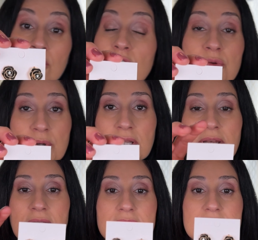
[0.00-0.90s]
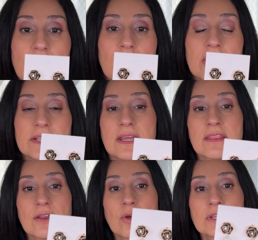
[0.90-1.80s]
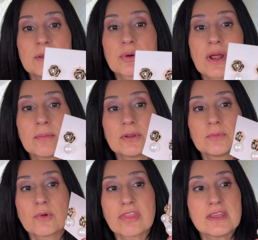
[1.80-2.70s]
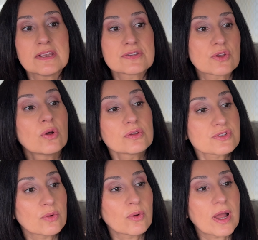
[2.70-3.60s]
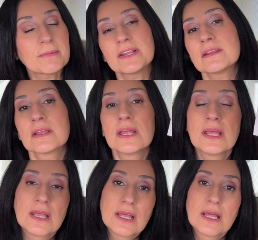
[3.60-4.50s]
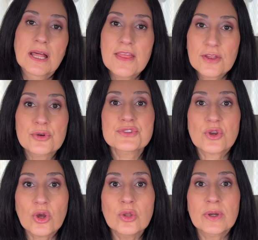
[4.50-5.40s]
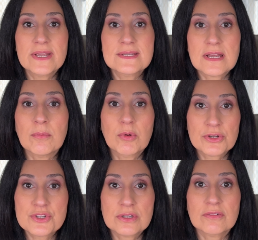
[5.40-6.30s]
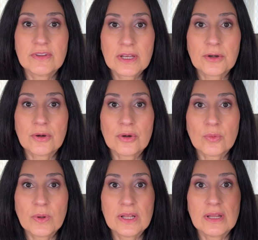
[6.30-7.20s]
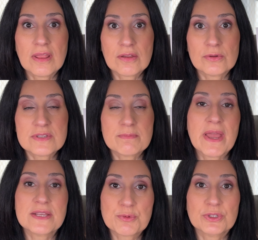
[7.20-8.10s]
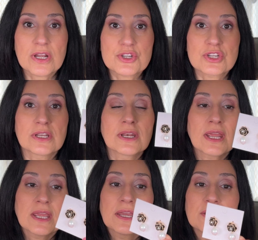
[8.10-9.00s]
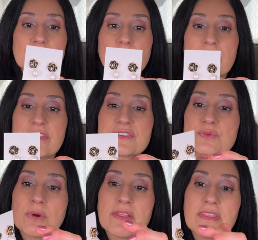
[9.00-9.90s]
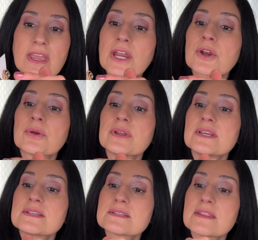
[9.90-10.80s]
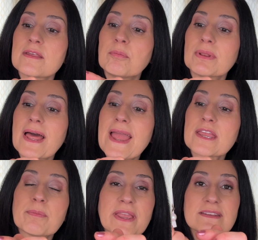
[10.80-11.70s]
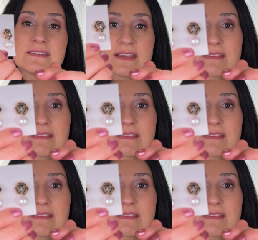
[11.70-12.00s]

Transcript: look really nice on. The only problem with these also, I mean, there is always a margin of error when there is mass production, and with this one, the error is the black painting